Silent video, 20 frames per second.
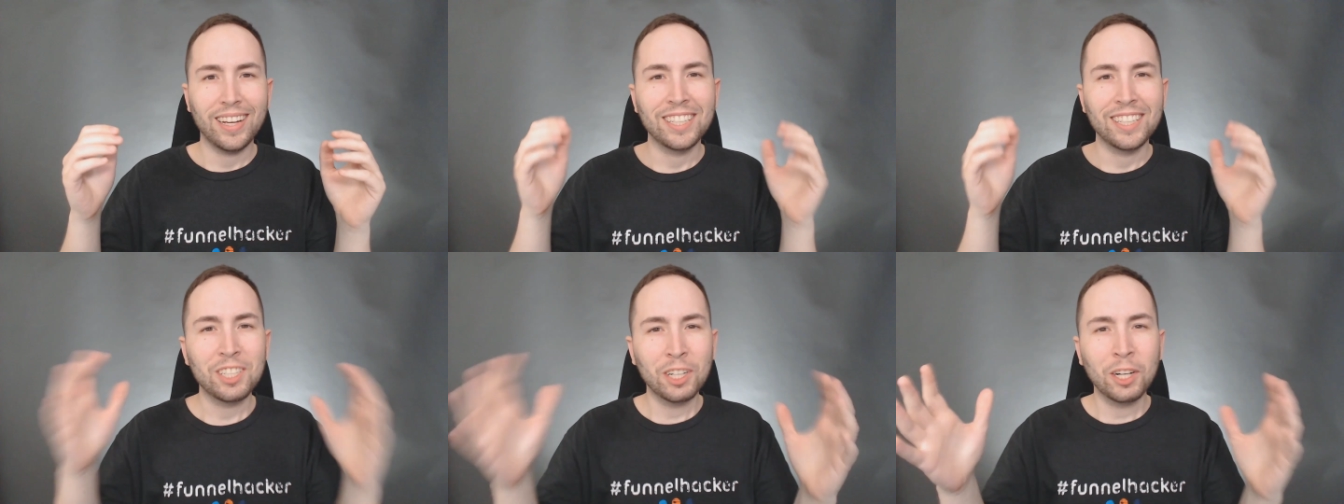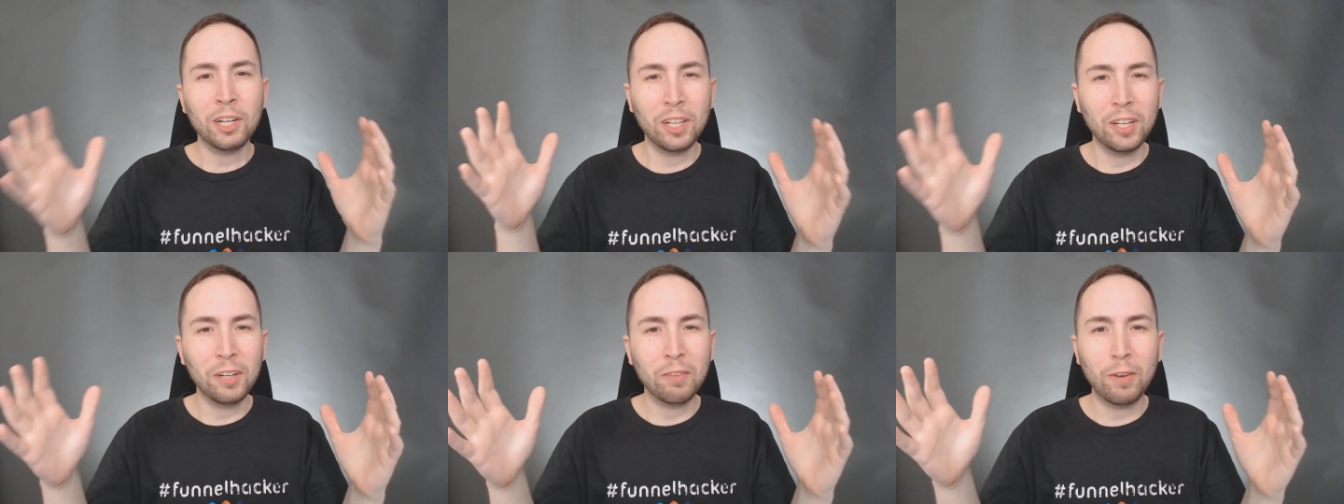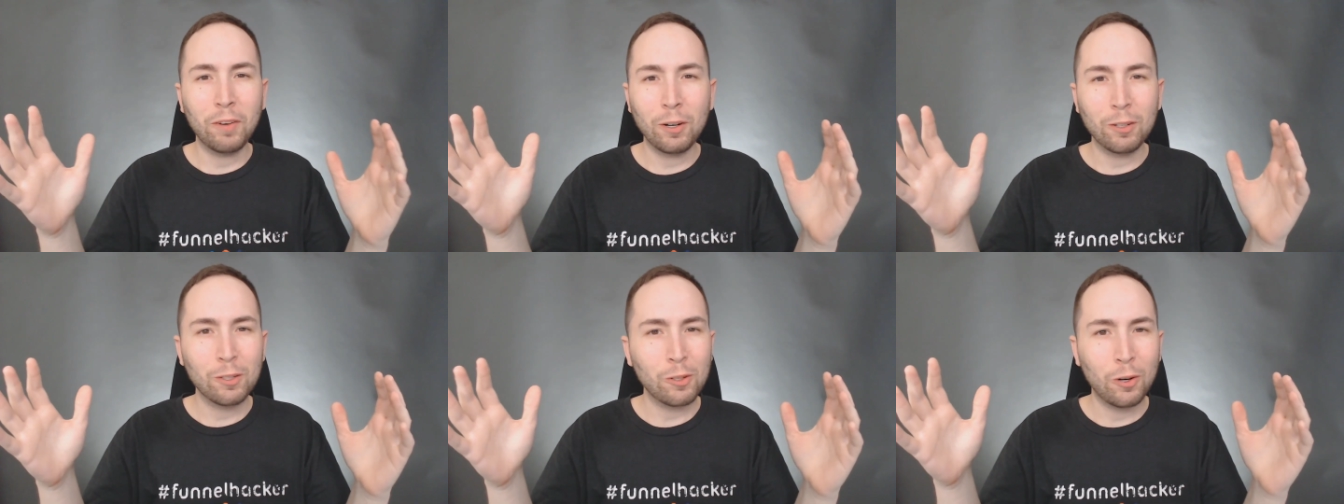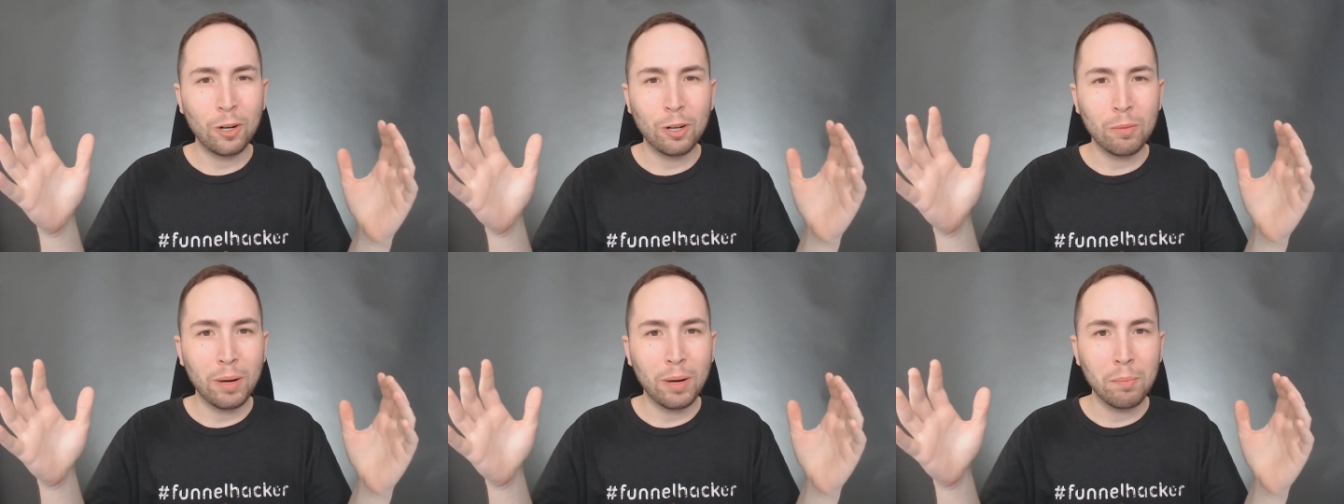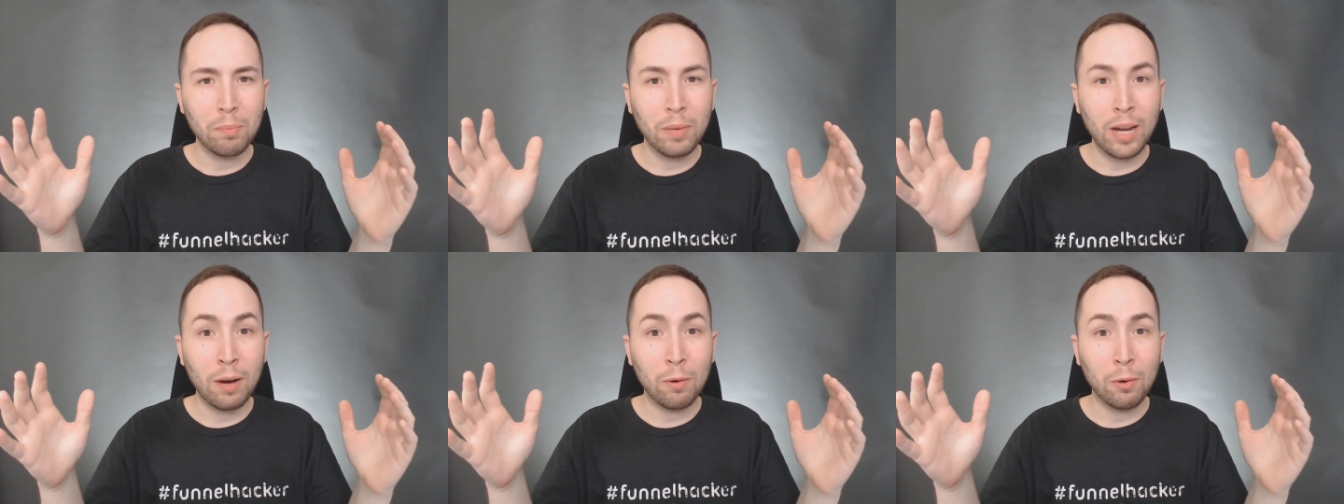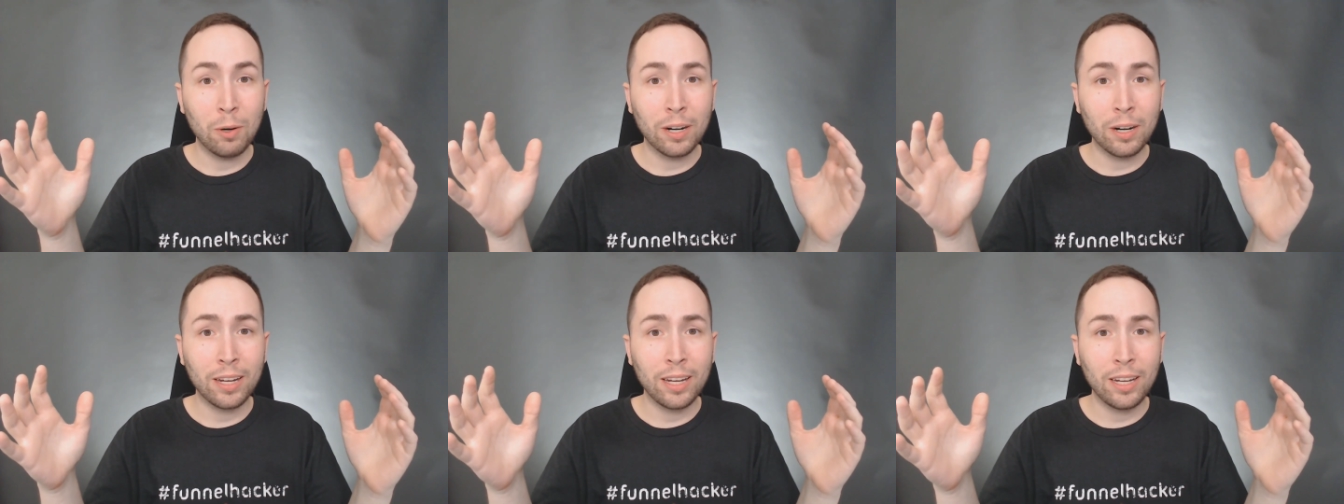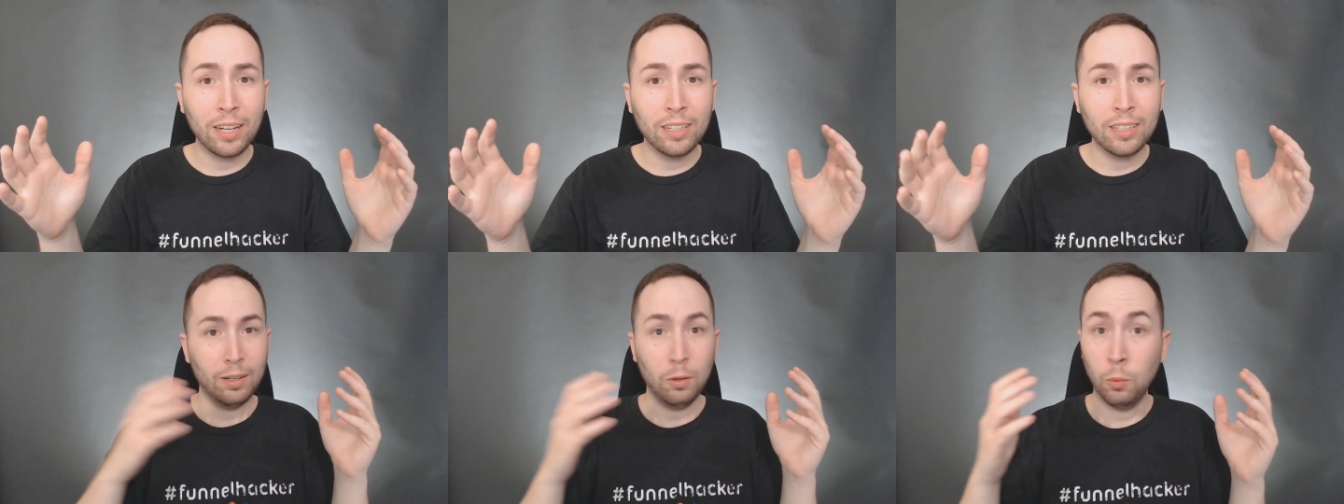Is your ClickFunnels order bump not working?